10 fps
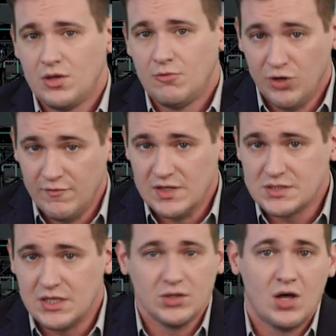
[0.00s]

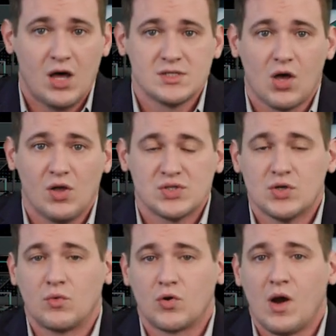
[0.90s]
Previously, laws
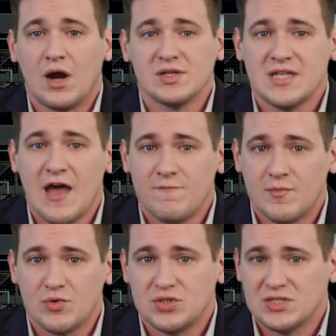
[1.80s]
also required staff
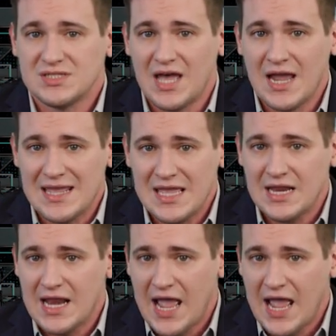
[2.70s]
members to sign in and